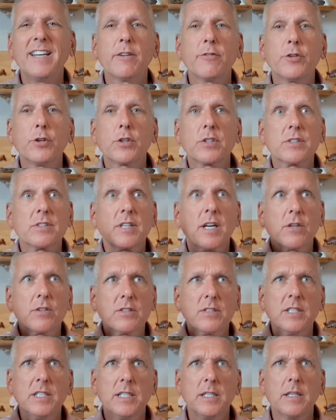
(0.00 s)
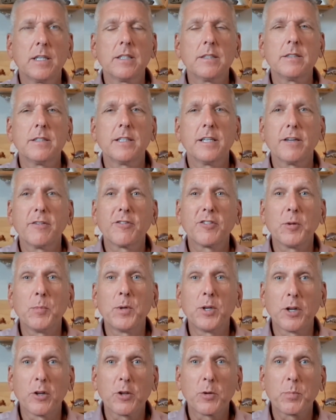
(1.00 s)
you're a starseed listening from
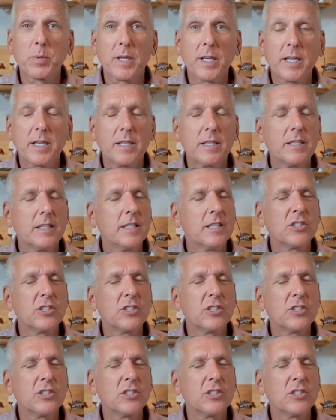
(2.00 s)
another planet,